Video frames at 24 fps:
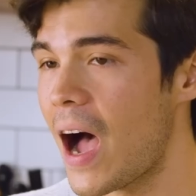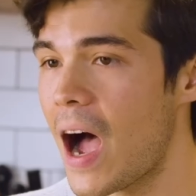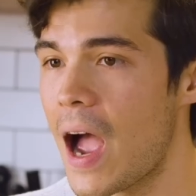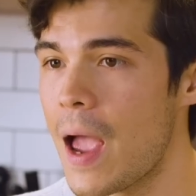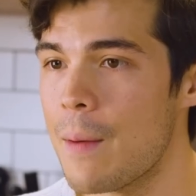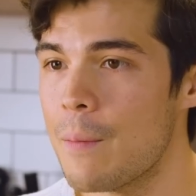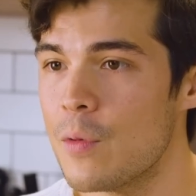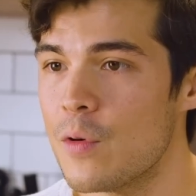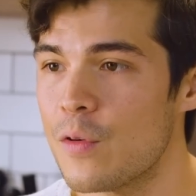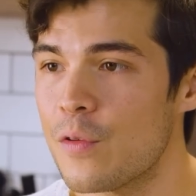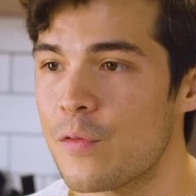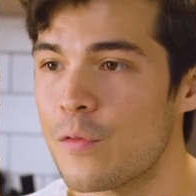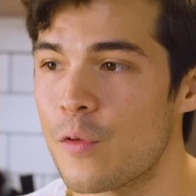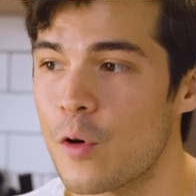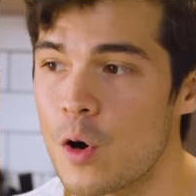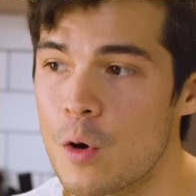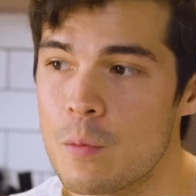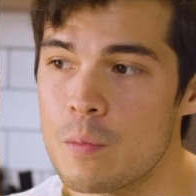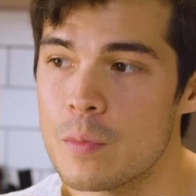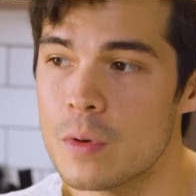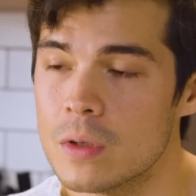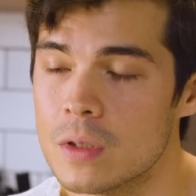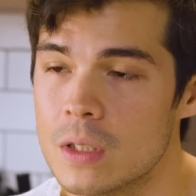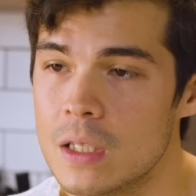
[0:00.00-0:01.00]
I'm a
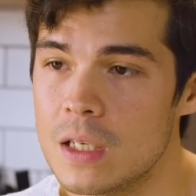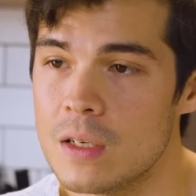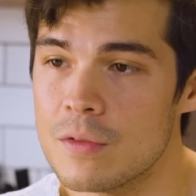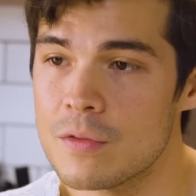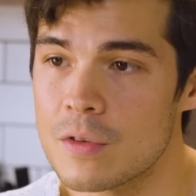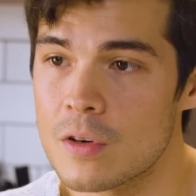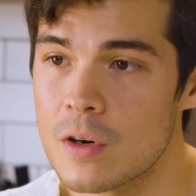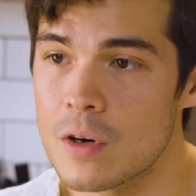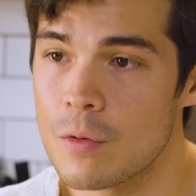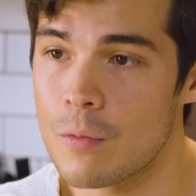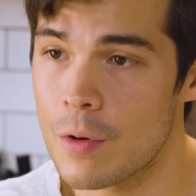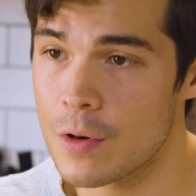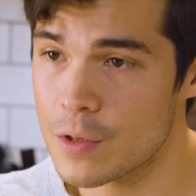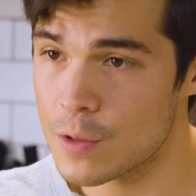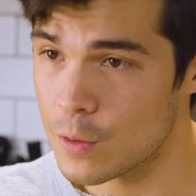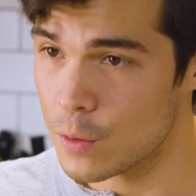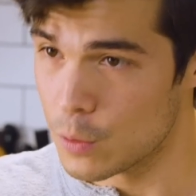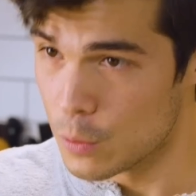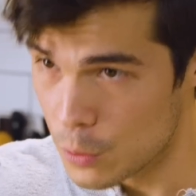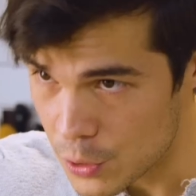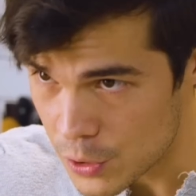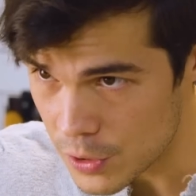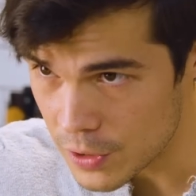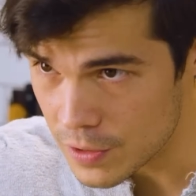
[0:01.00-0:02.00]
firm believer in
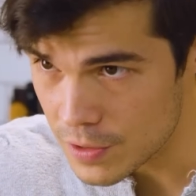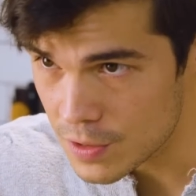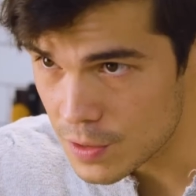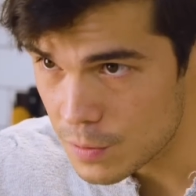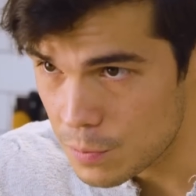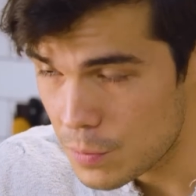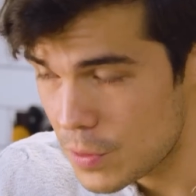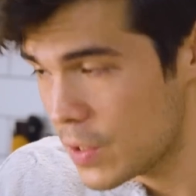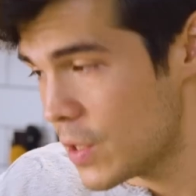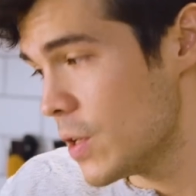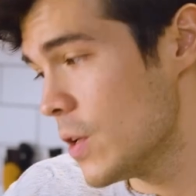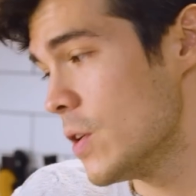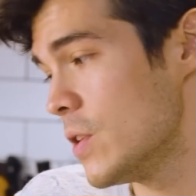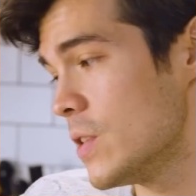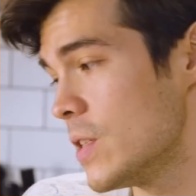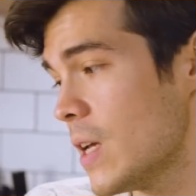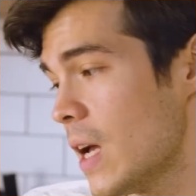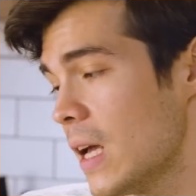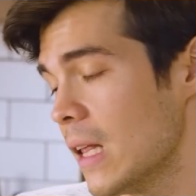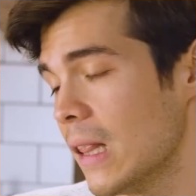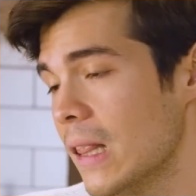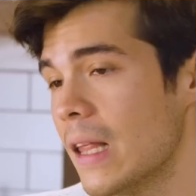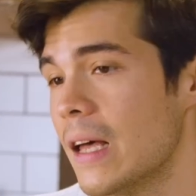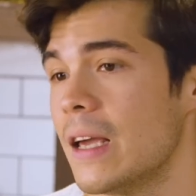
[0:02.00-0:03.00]
resolutions because
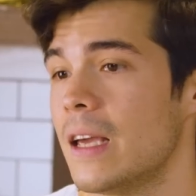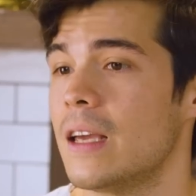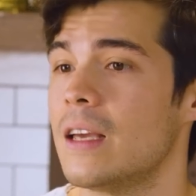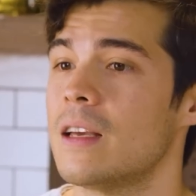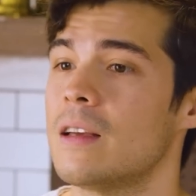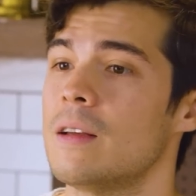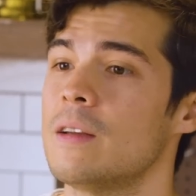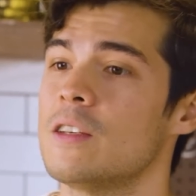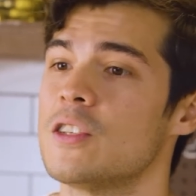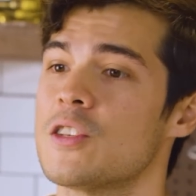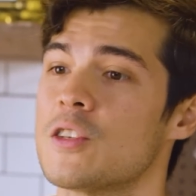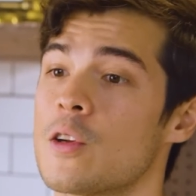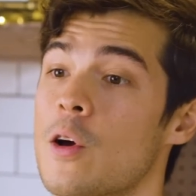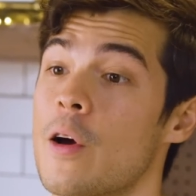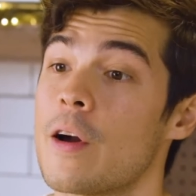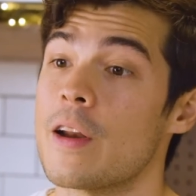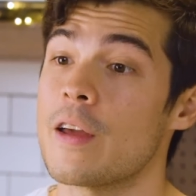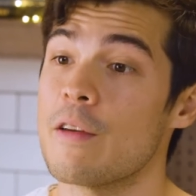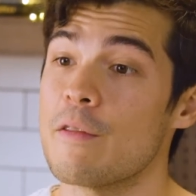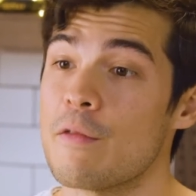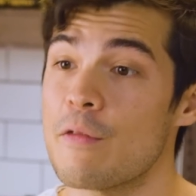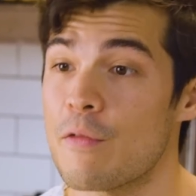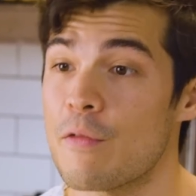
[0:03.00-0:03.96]
I like starting